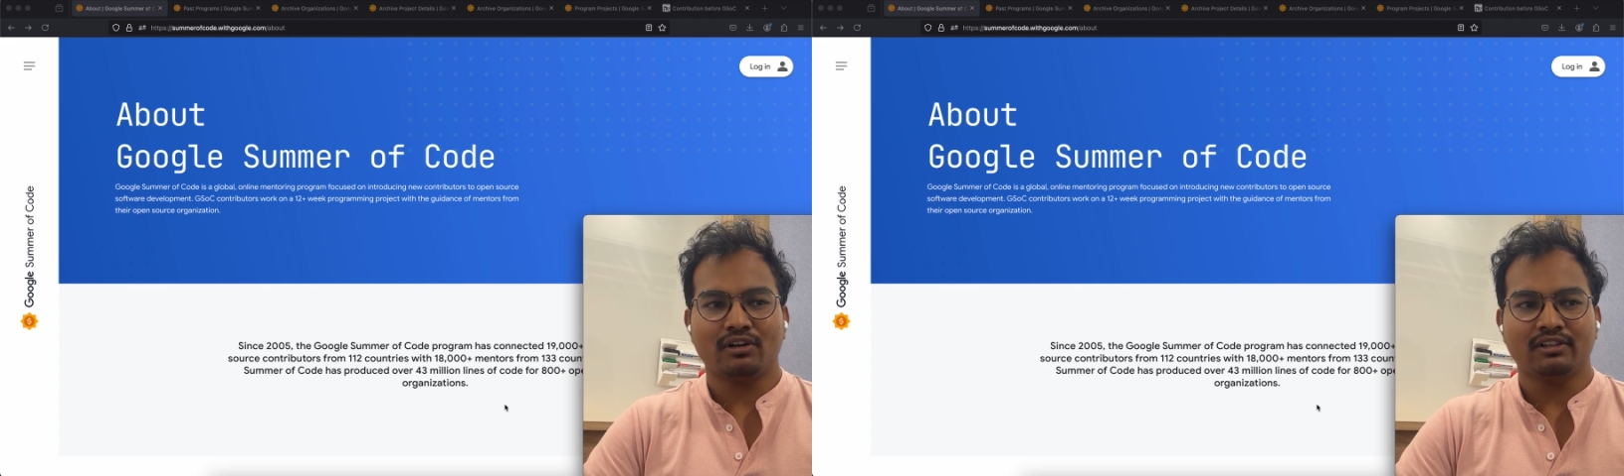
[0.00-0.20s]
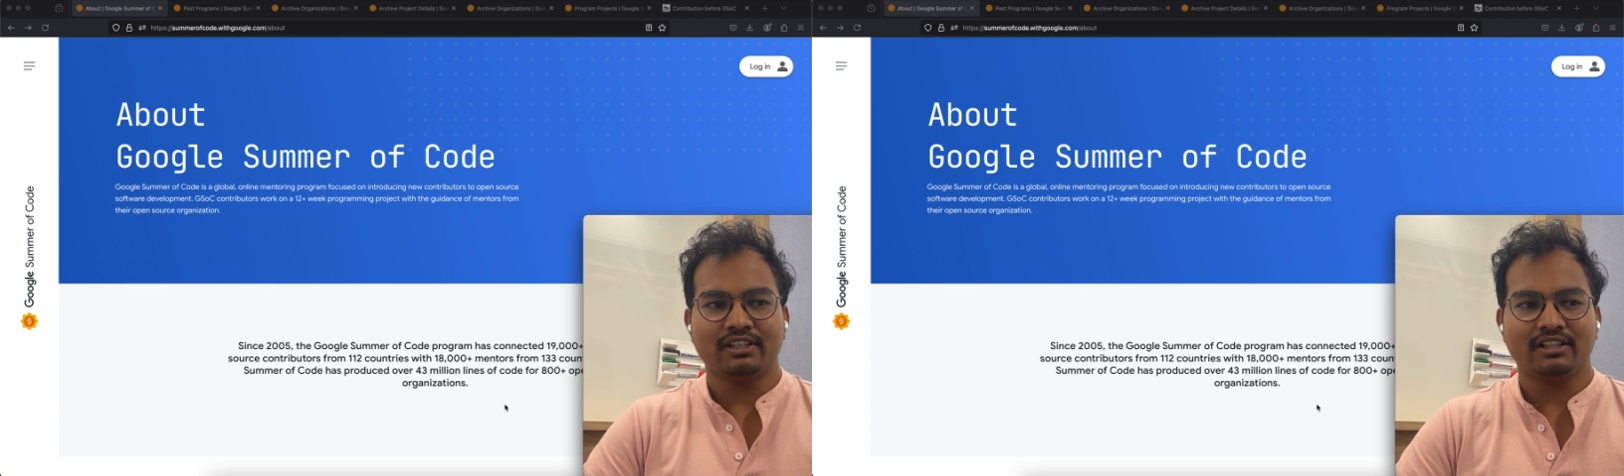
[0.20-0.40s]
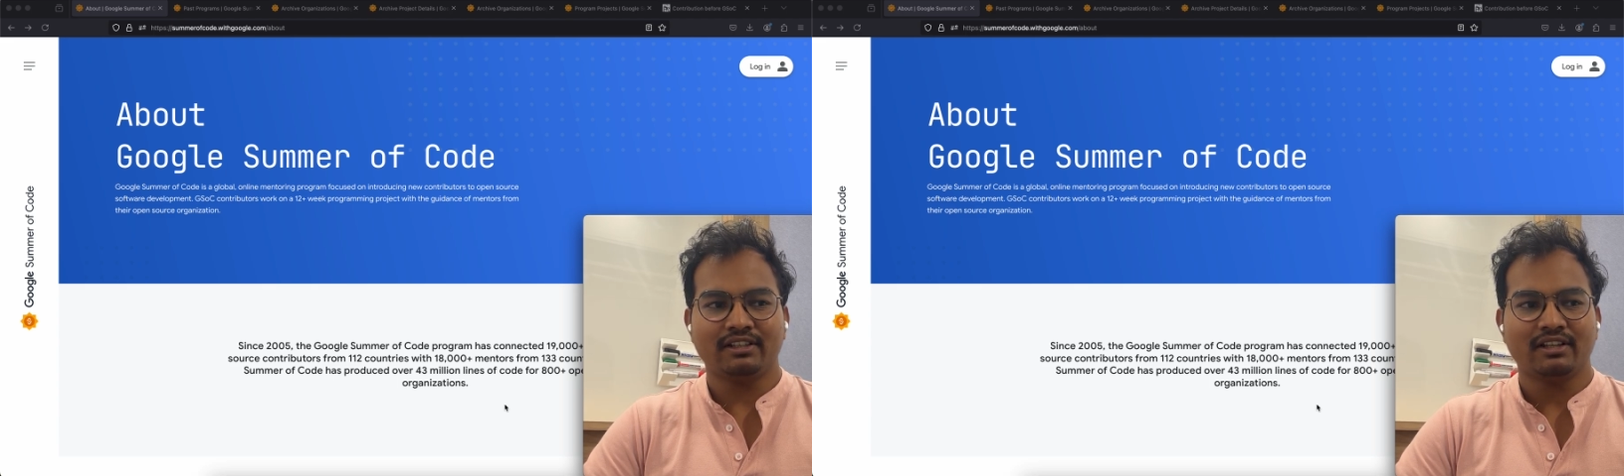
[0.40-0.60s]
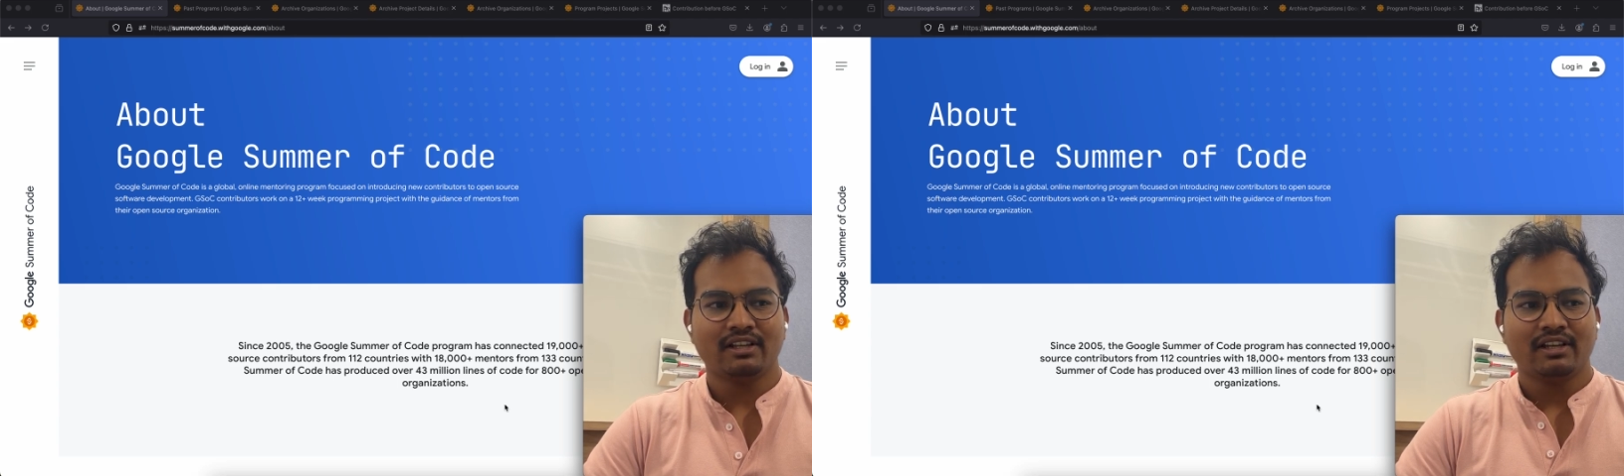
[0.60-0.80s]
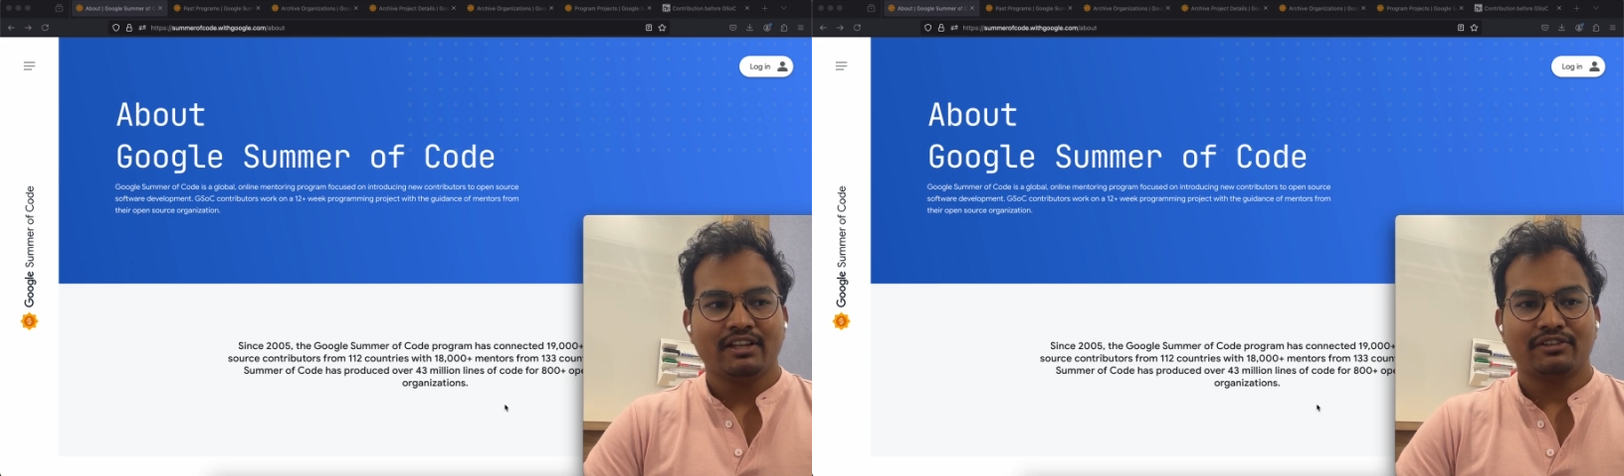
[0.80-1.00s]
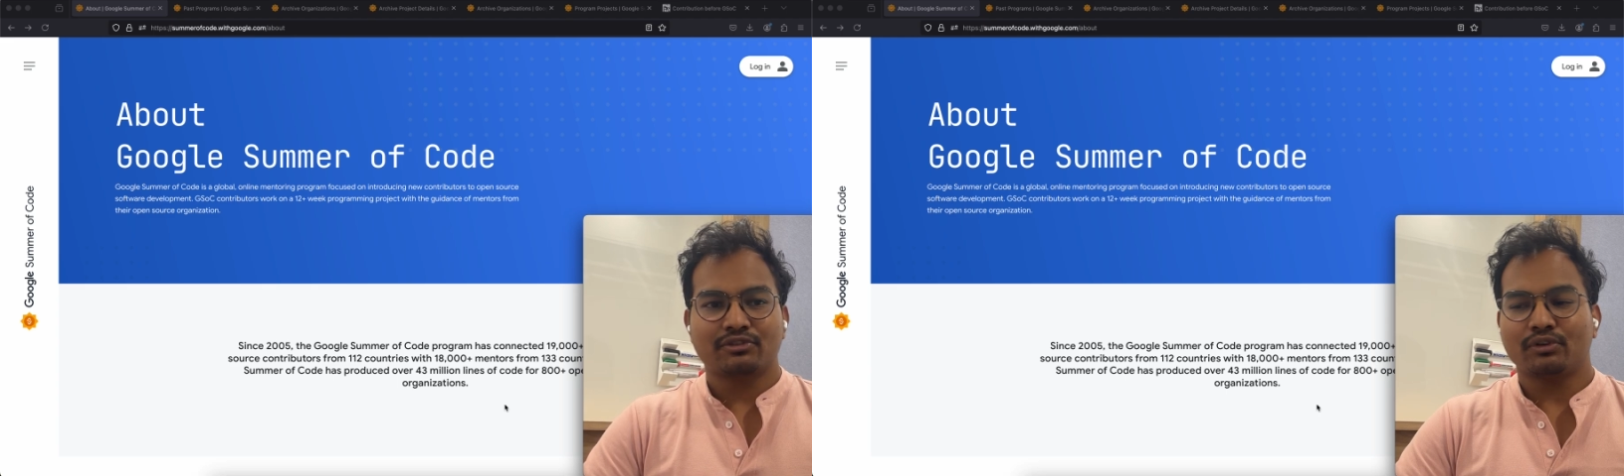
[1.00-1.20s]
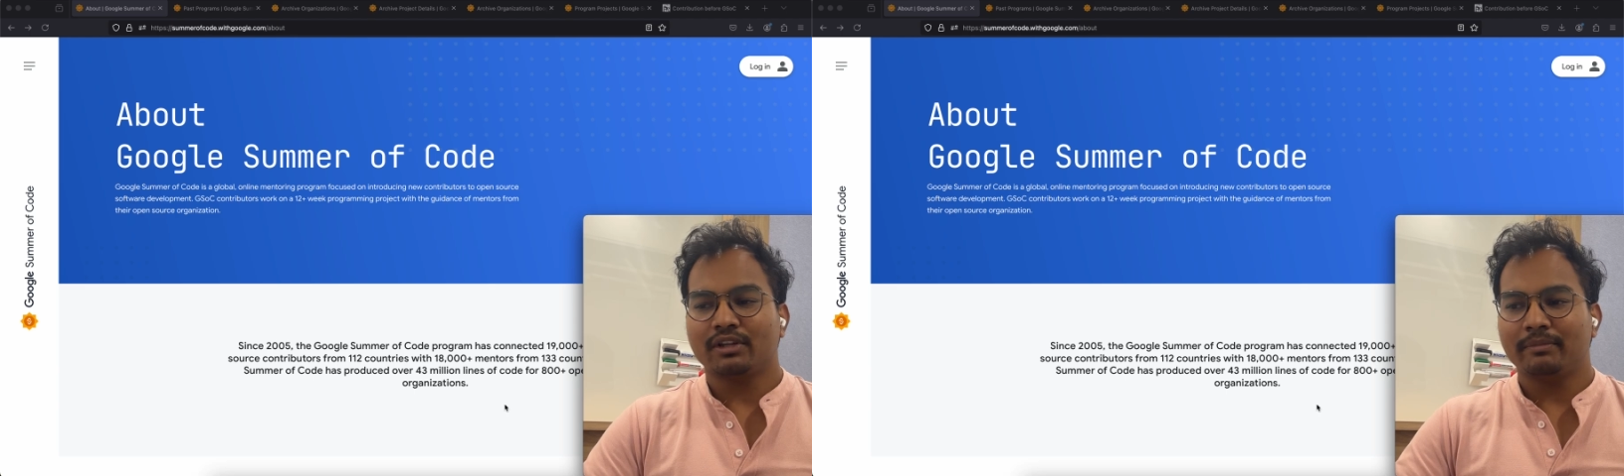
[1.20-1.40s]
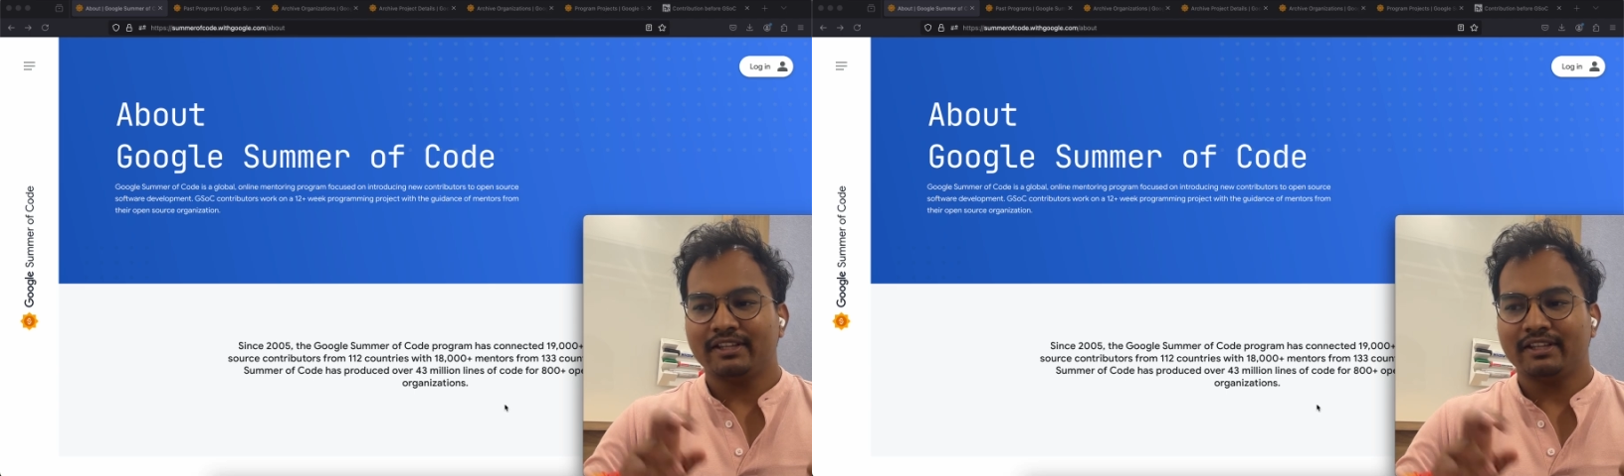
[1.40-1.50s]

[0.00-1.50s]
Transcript: and solve all the